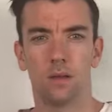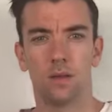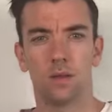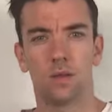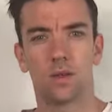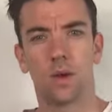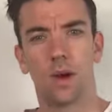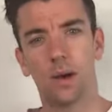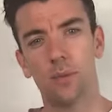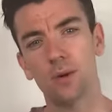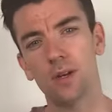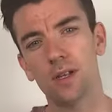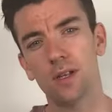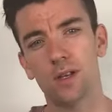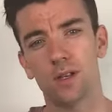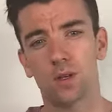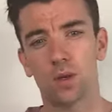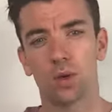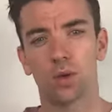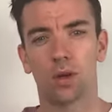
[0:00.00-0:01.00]
So I wanted
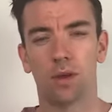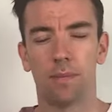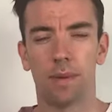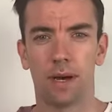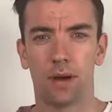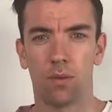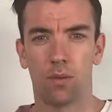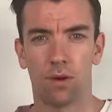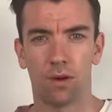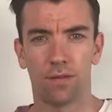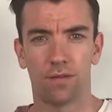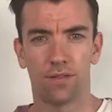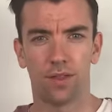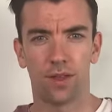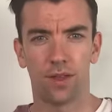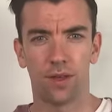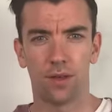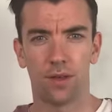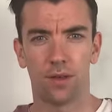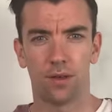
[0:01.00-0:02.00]
to talk about one of
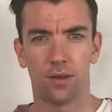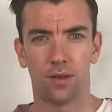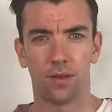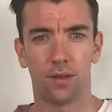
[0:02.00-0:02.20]
the,